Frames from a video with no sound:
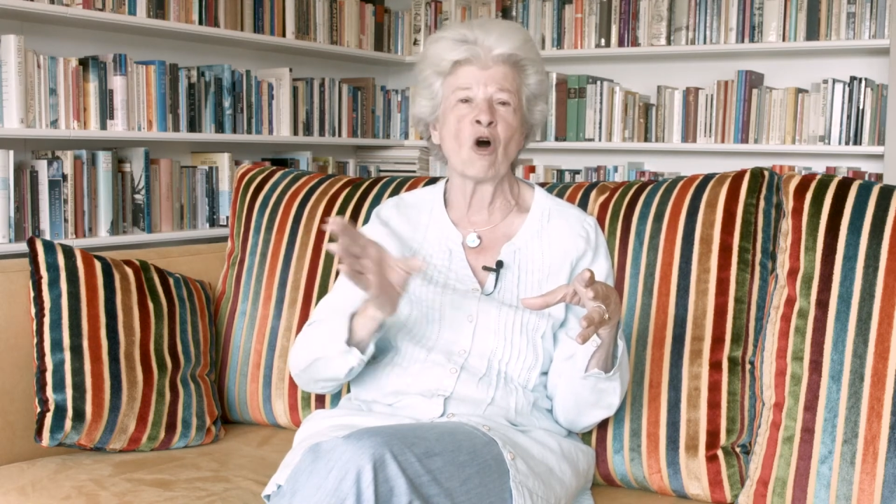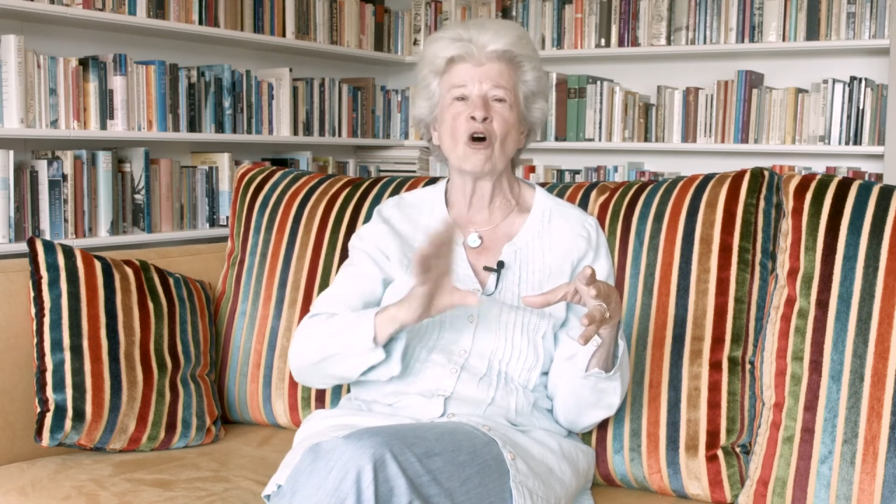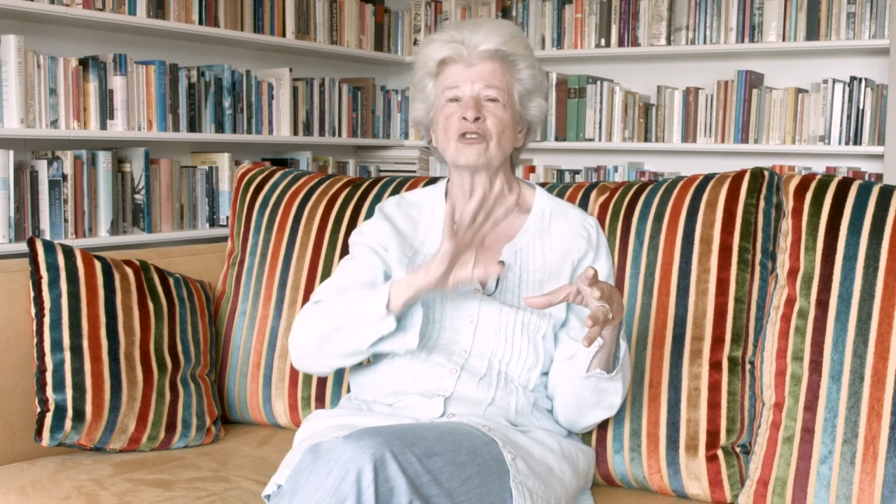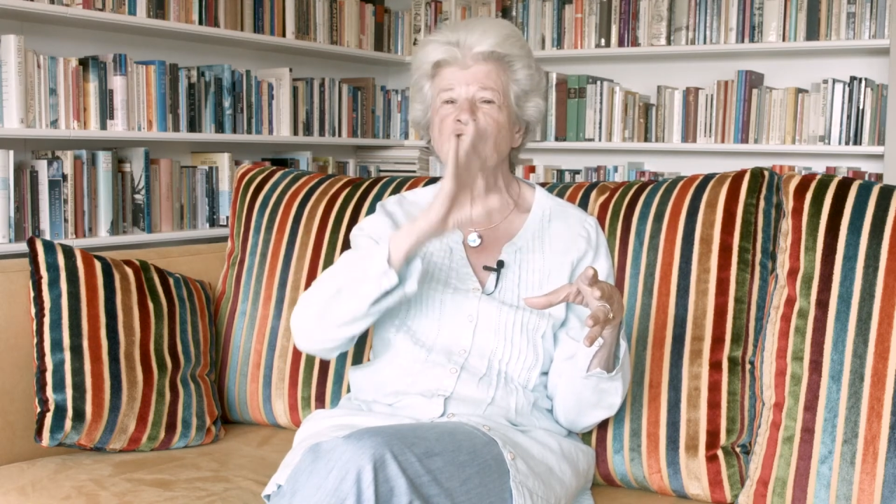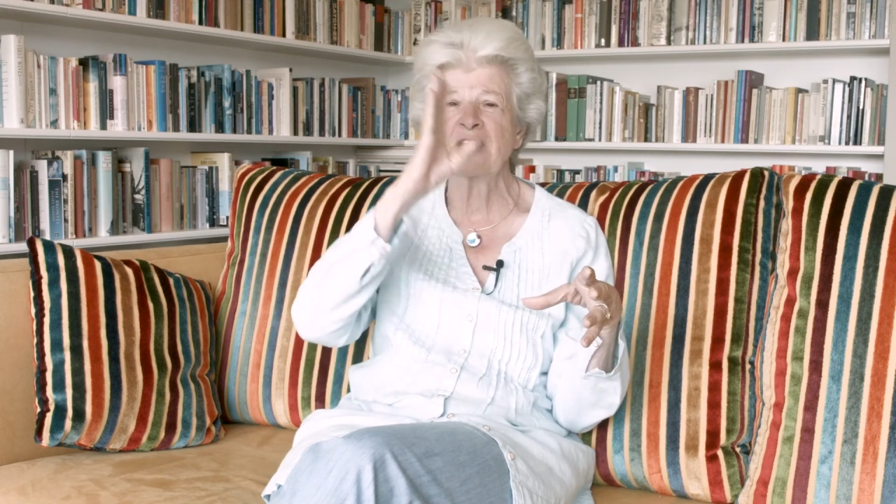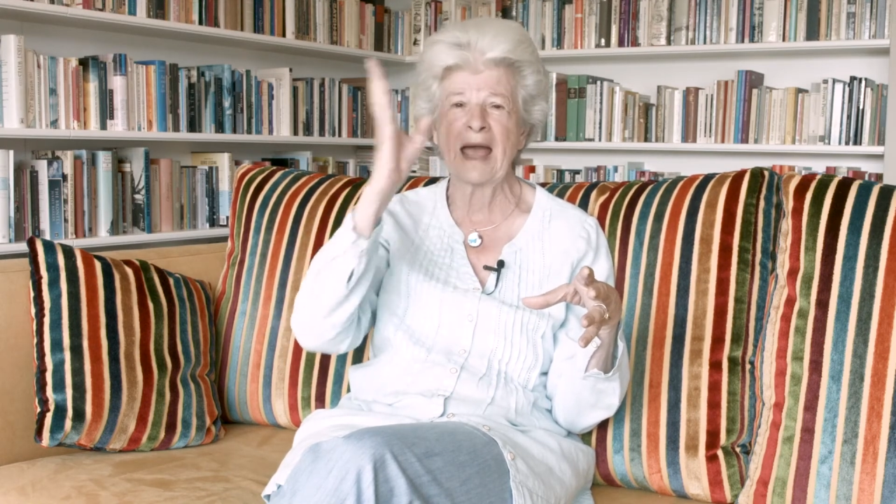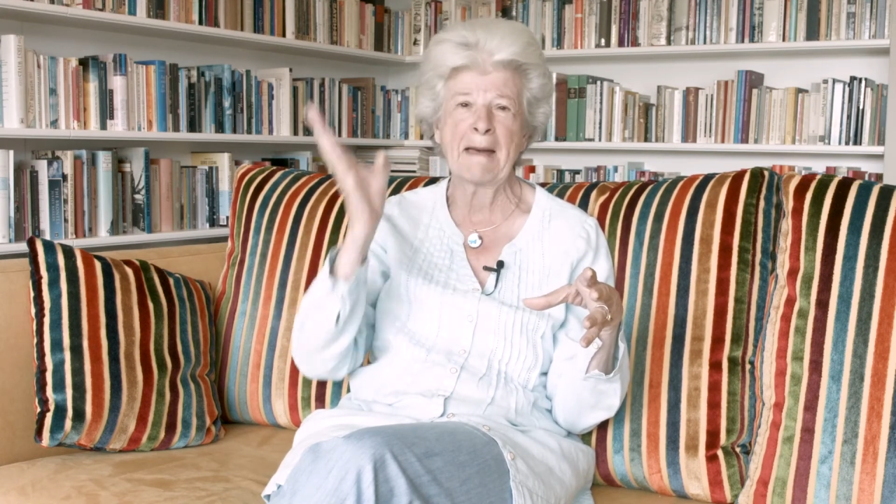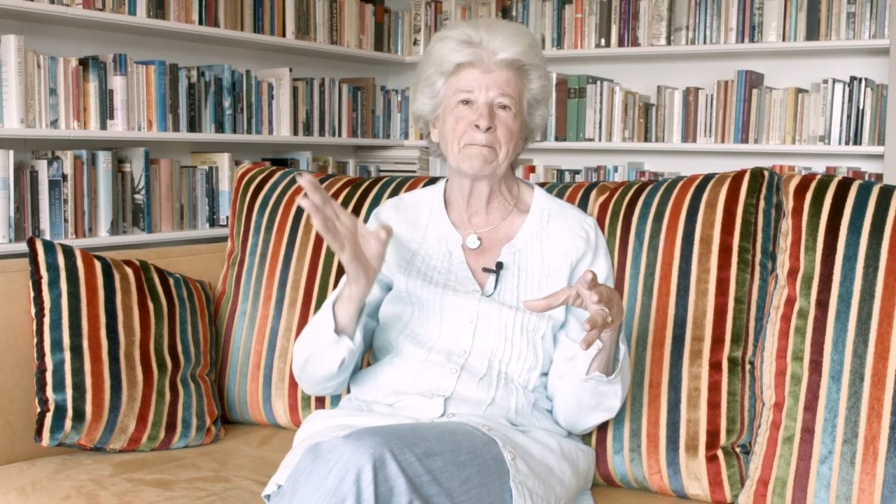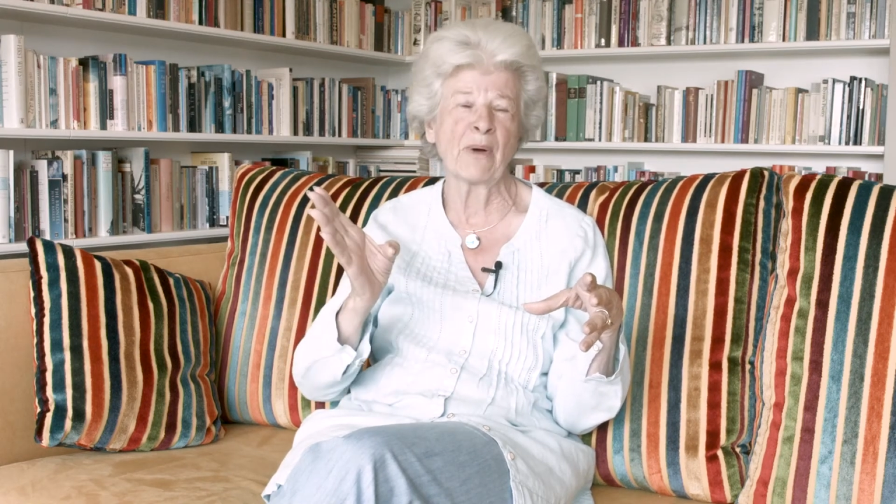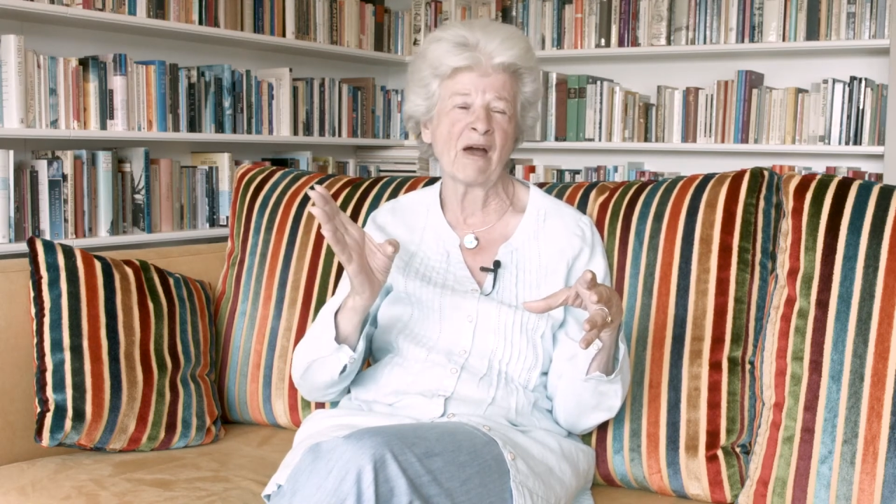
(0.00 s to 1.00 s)
Audrey
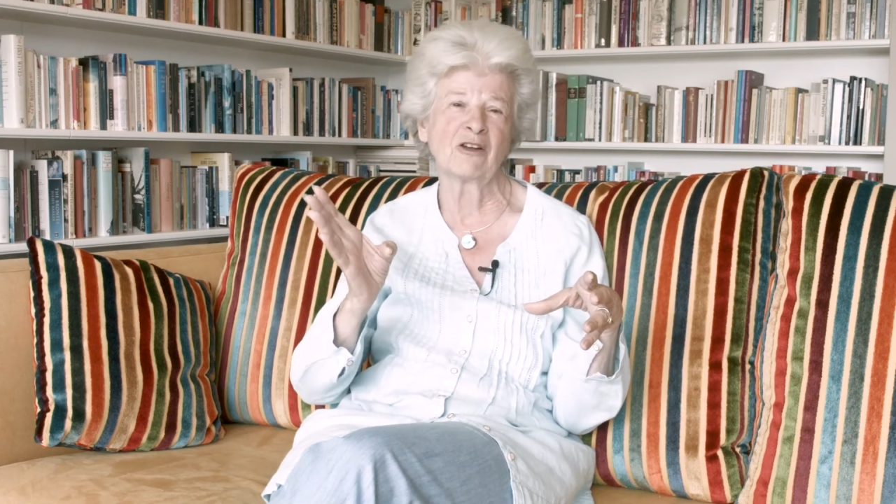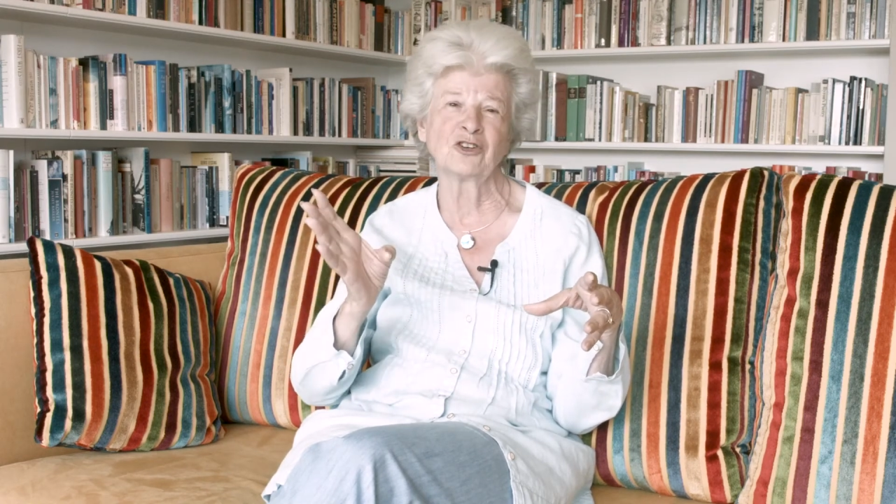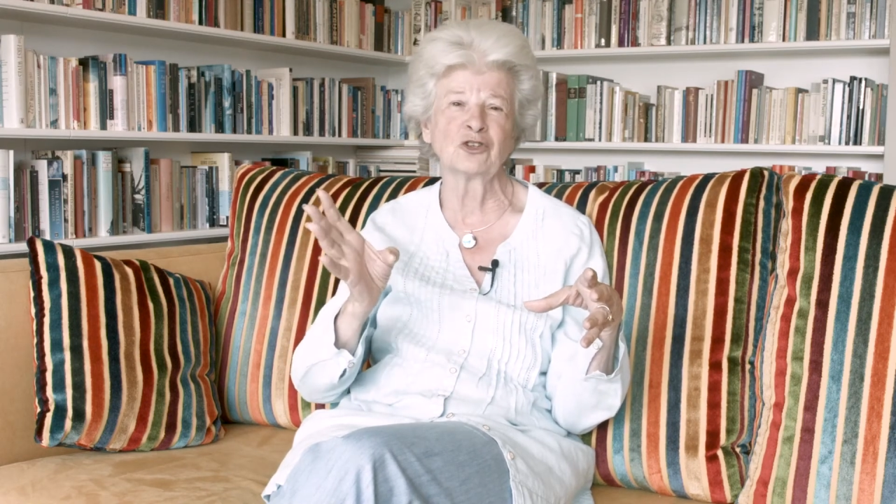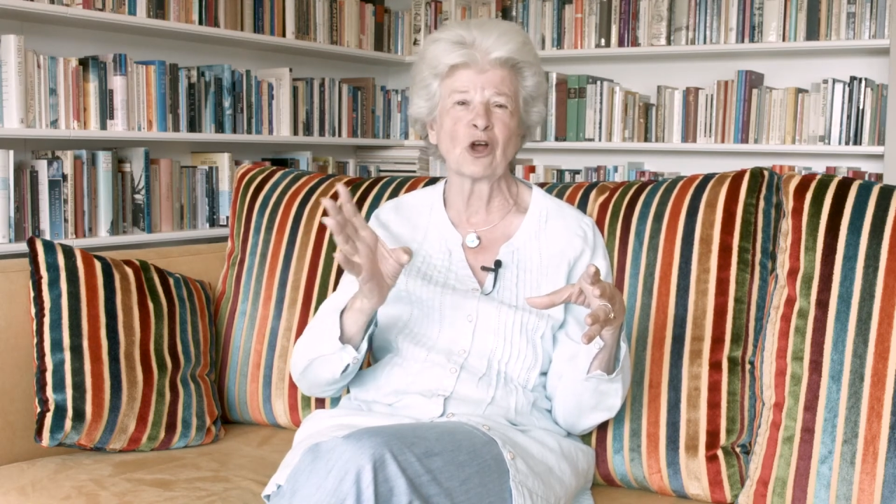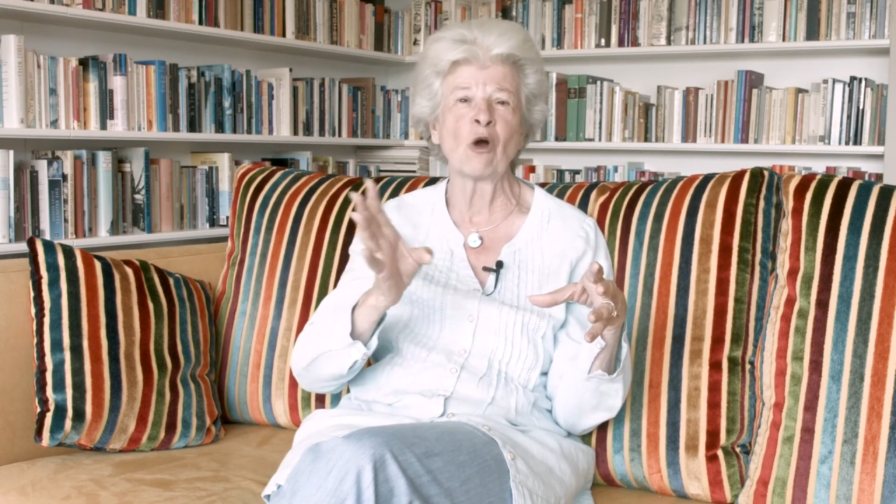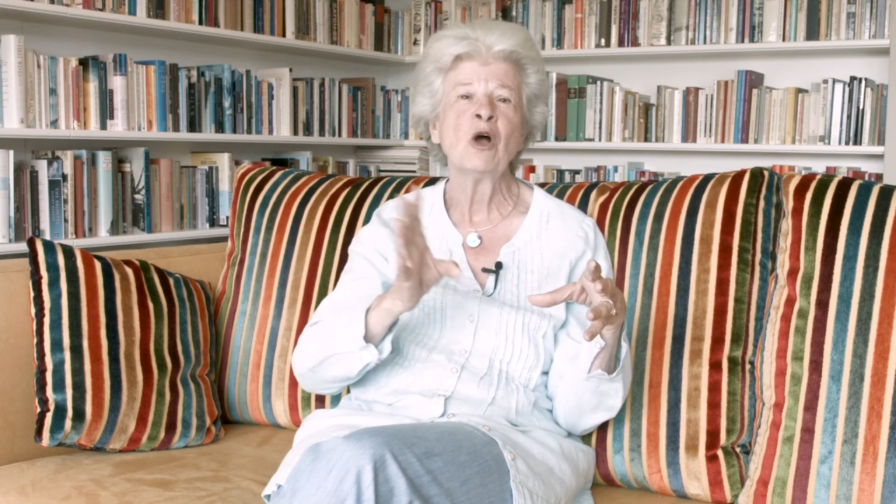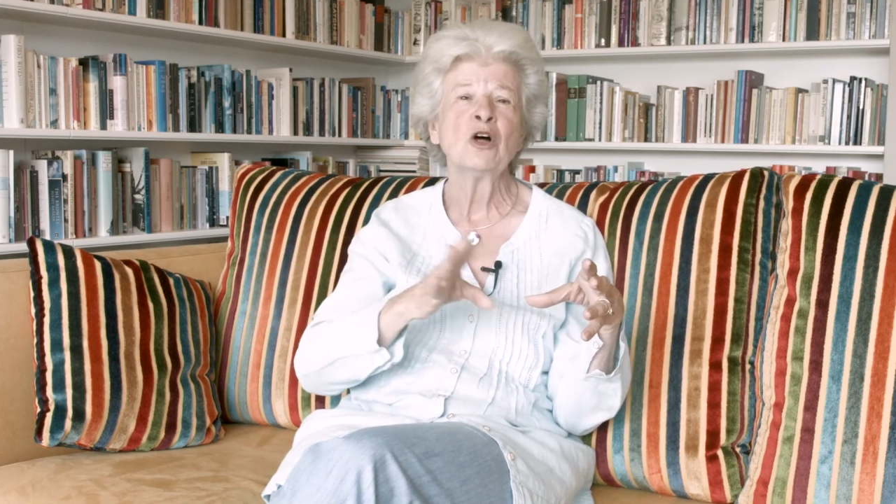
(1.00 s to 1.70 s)
Hepburn, you know,